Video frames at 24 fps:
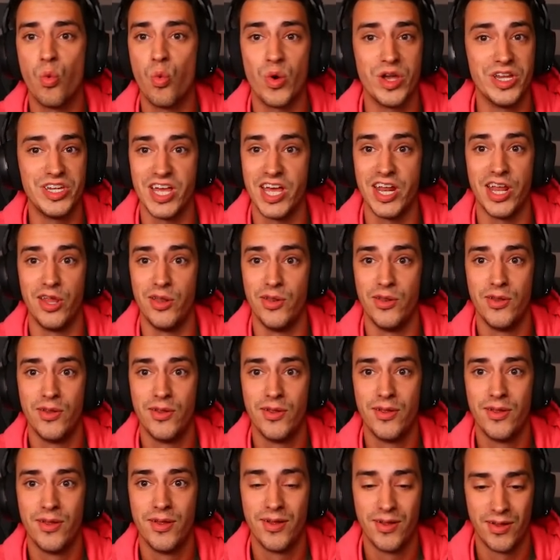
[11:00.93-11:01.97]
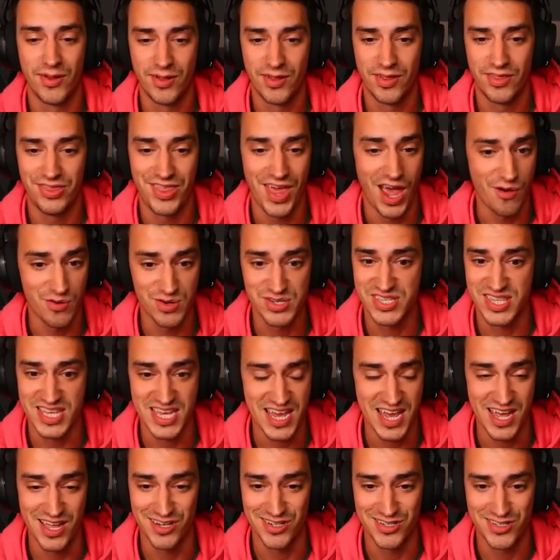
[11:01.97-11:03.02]
We did it. That was
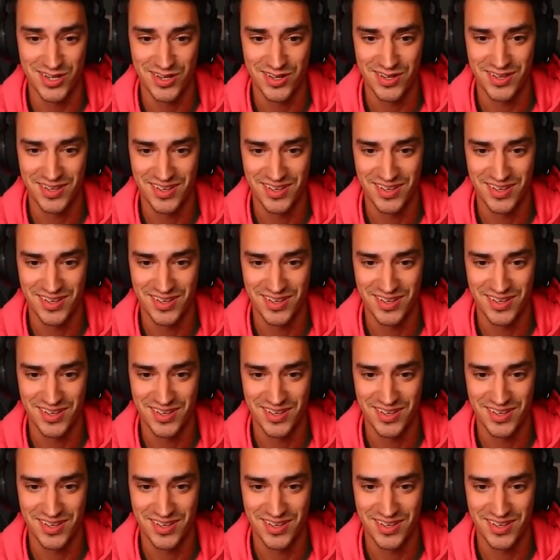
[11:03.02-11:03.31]
the end.